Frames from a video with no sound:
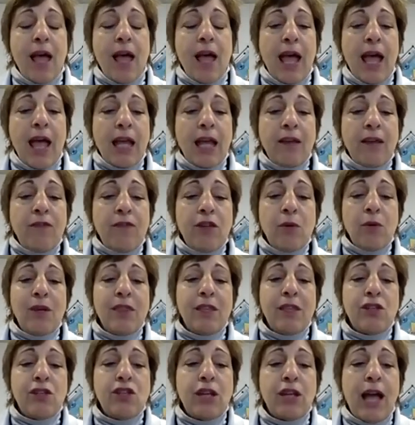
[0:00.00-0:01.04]
Any of you in
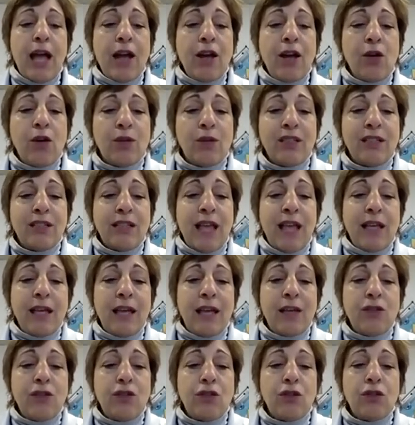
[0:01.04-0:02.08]
the chat who are saying
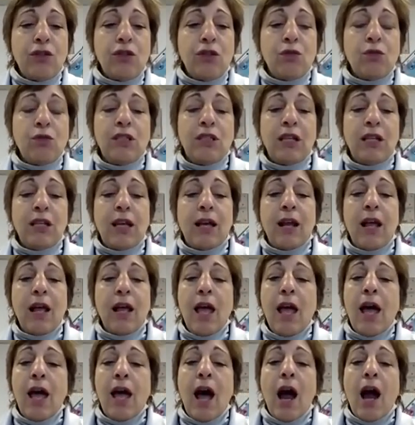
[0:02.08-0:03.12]
yes, you're using it,
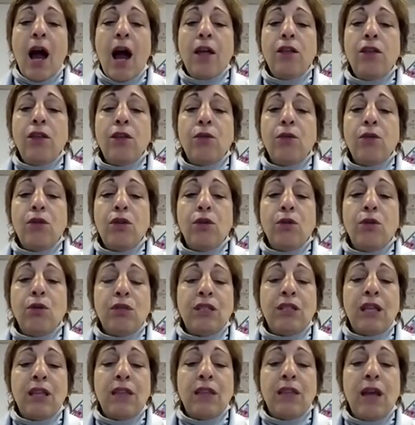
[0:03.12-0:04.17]
are you
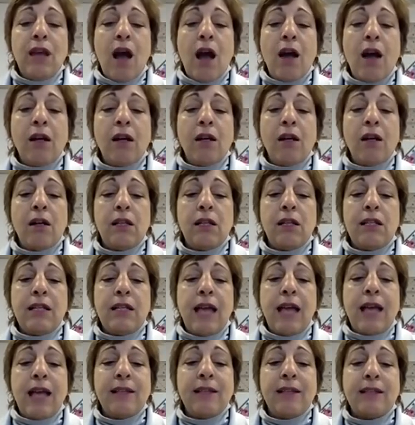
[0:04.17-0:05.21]
using the article a
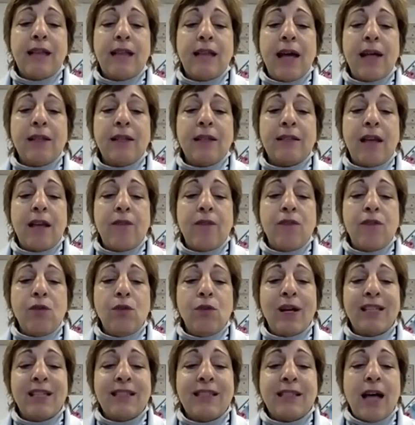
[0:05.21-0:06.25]
day sets? Have
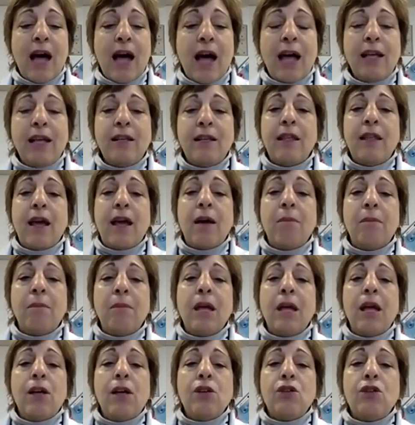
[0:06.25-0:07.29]
you assigned
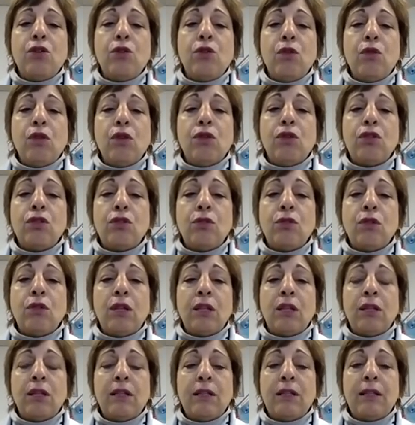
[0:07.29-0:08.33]
them to your
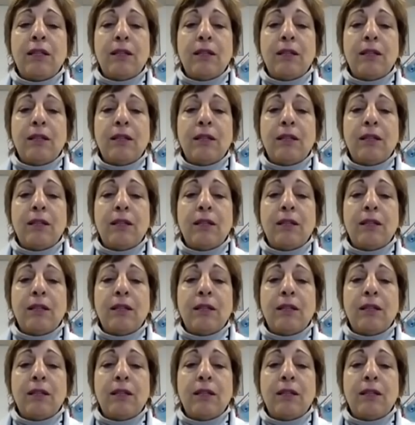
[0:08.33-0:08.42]
students?